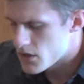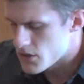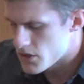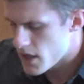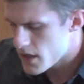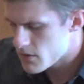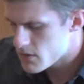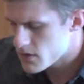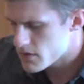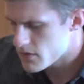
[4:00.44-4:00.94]

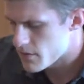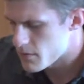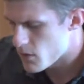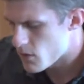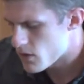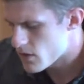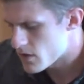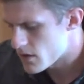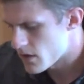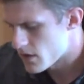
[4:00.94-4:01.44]
Jack was from
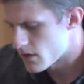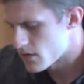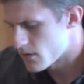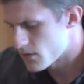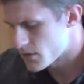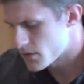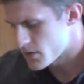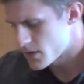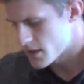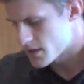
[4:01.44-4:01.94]
Orono,
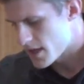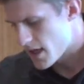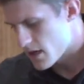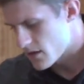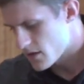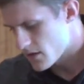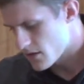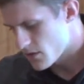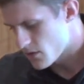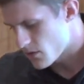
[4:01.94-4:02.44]
which was a
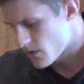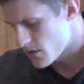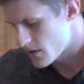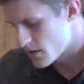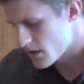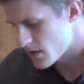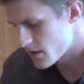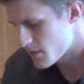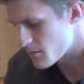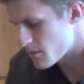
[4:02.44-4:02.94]
town in the
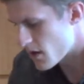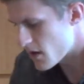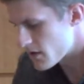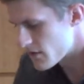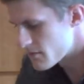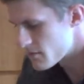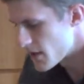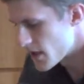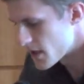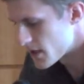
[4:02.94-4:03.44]
northern inland part
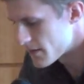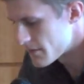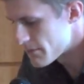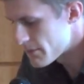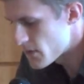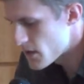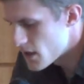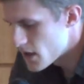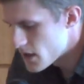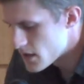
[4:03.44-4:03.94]
of Maine.
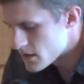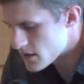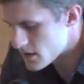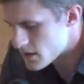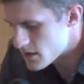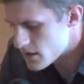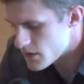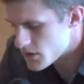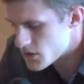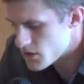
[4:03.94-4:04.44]

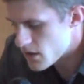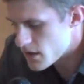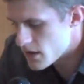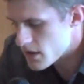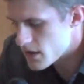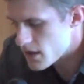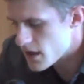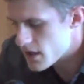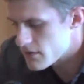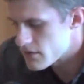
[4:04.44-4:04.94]
Since he had joined
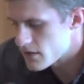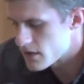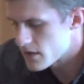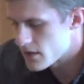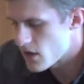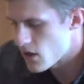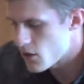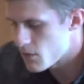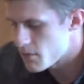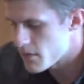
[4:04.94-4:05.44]
the Navy, he
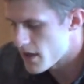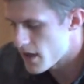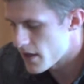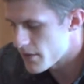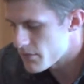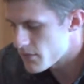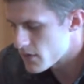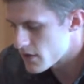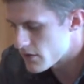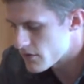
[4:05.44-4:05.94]
had hoped
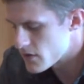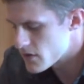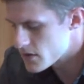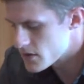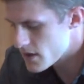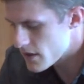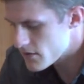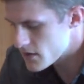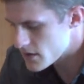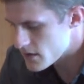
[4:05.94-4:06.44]
that if he
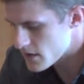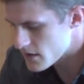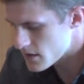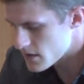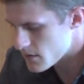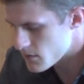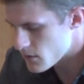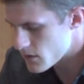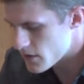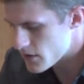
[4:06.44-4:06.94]
was ever sent
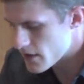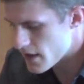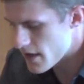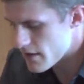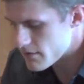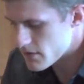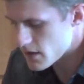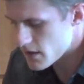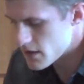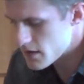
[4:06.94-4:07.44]
somewhere, he'd
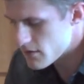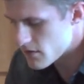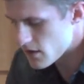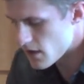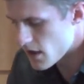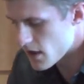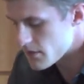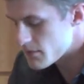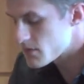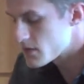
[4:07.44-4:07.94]
have to leave a
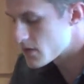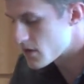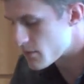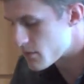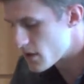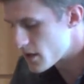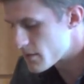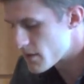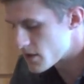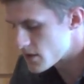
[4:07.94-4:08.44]
lot, so
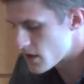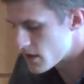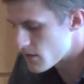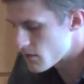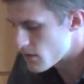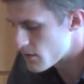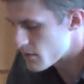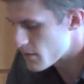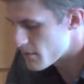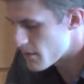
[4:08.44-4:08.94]
pretty much
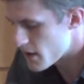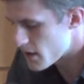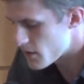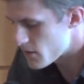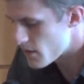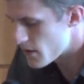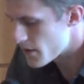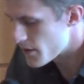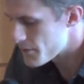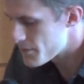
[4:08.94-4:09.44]
anywhere but
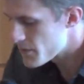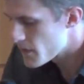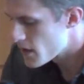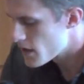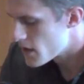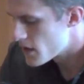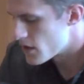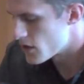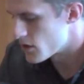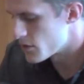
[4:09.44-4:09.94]
Monterey,
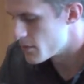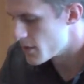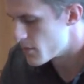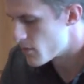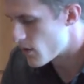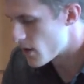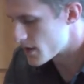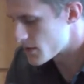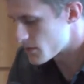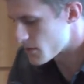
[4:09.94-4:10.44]
it would be
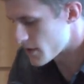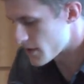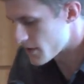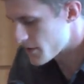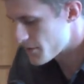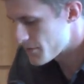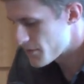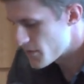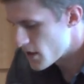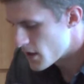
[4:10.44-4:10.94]

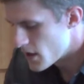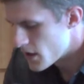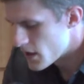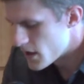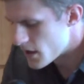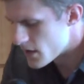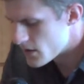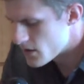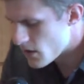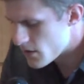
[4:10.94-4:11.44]
Brunswick.
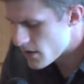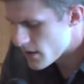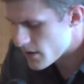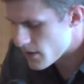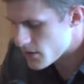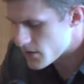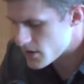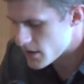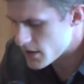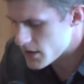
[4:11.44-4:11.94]
He had known that
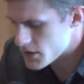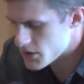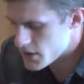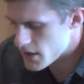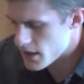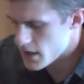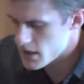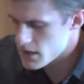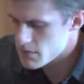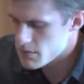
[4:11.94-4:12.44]
there was a good
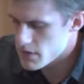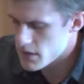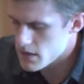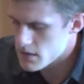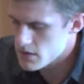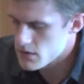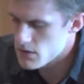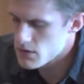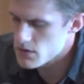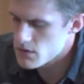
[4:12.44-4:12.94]
chance
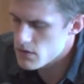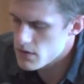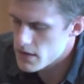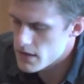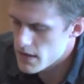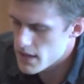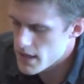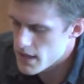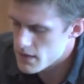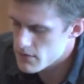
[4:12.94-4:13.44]
because there was
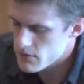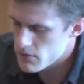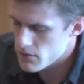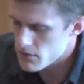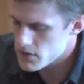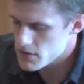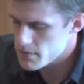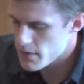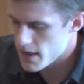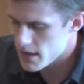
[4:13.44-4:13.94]
only a
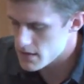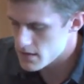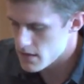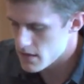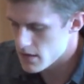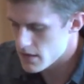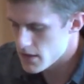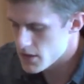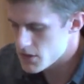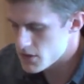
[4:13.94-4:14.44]
handful of spots
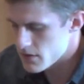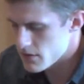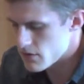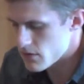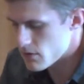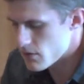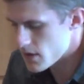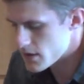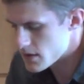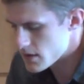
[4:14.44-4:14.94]
in the nation
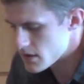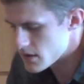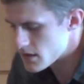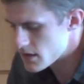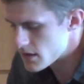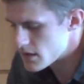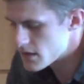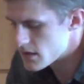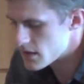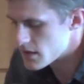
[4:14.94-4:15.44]
for Russian
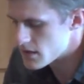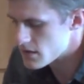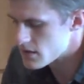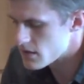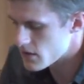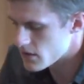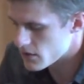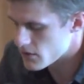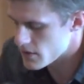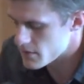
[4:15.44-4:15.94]

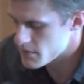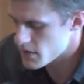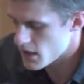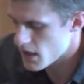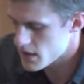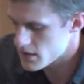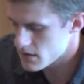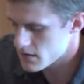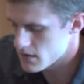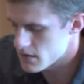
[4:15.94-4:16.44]
CTs, or
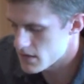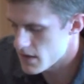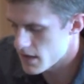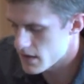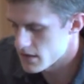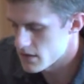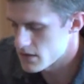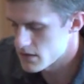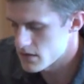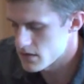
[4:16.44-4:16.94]
cryptological
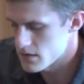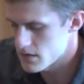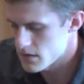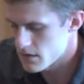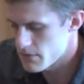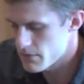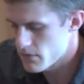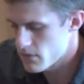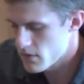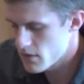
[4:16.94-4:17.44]

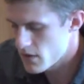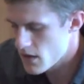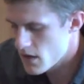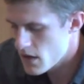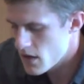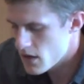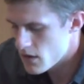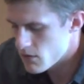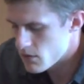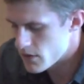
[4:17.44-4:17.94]
technicians.
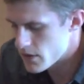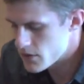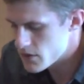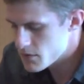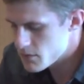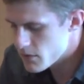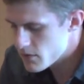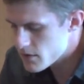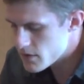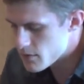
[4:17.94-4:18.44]
When he
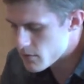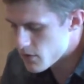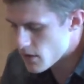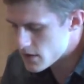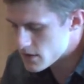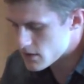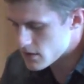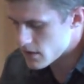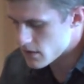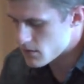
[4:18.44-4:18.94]
was moved to
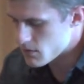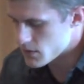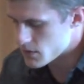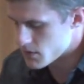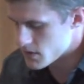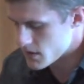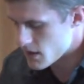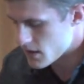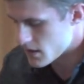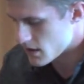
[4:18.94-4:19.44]
Brunswick,
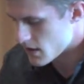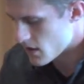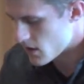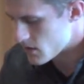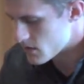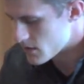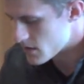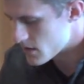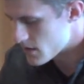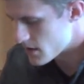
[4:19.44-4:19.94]
which was on the
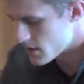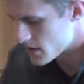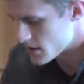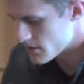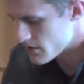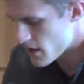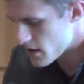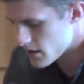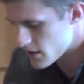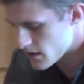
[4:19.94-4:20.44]
coast, his
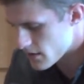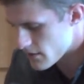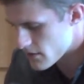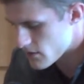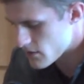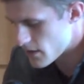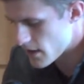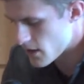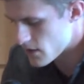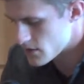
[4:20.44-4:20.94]
father lived
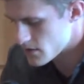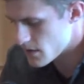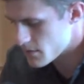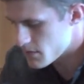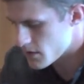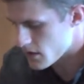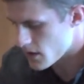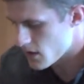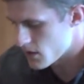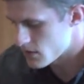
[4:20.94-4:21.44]
three hours
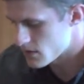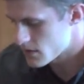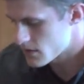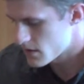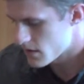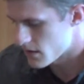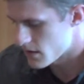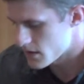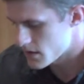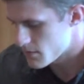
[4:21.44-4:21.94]
up the
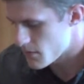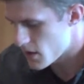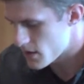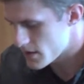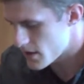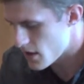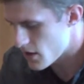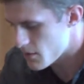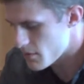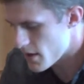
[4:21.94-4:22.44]
coast in a small
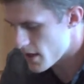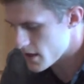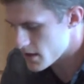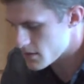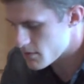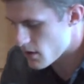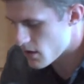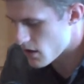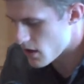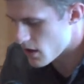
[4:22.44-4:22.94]
town
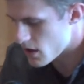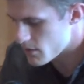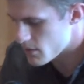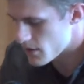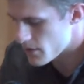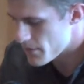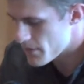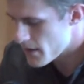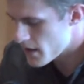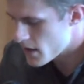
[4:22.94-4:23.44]
past Bar
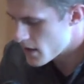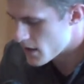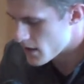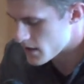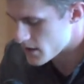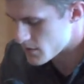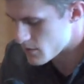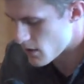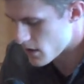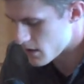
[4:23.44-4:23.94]
Harbor,
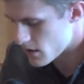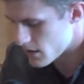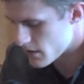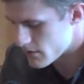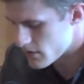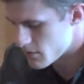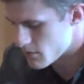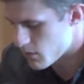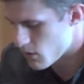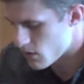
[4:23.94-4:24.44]
and his brother
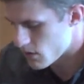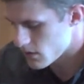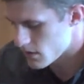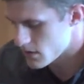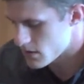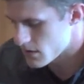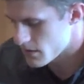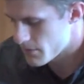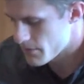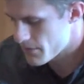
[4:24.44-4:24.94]
lived in
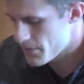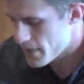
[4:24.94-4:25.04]
Portland.